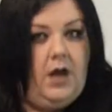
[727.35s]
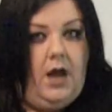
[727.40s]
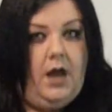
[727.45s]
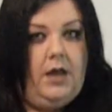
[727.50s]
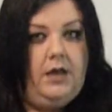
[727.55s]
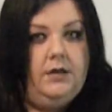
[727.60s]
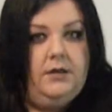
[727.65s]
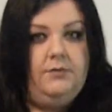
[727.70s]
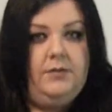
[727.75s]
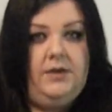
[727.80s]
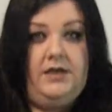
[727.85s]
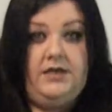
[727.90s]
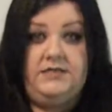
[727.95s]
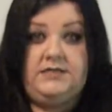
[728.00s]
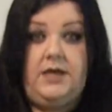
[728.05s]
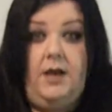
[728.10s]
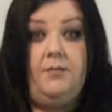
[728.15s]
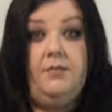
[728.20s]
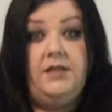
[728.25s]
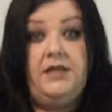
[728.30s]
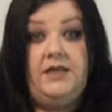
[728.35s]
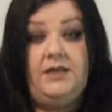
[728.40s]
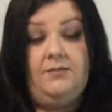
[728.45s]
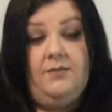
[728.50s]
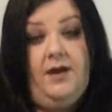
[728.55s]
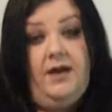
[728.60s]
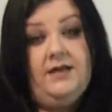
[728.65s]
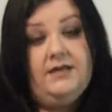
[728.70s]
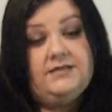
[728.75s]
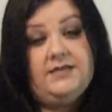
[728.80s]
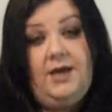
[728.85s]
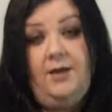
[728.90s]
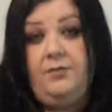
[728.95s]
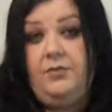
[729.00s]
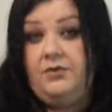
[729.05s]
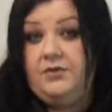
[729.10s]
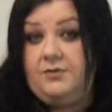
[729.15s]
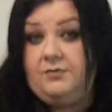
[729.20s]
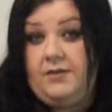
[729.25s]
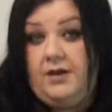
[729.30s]
kind because I'm leading by
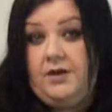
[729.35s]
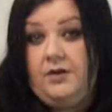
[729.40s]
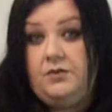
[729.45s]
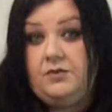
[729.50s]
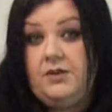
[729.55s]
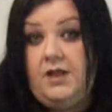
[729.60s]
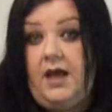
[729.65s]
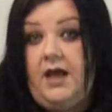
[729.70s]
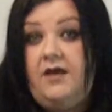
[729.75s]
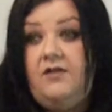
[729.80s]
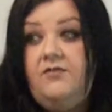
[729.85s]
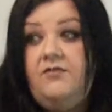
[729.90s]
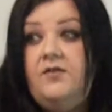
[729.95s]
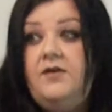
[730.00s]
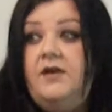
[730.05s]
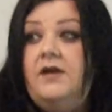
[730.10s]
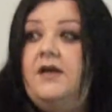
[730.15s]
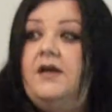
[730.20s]
example in my own life,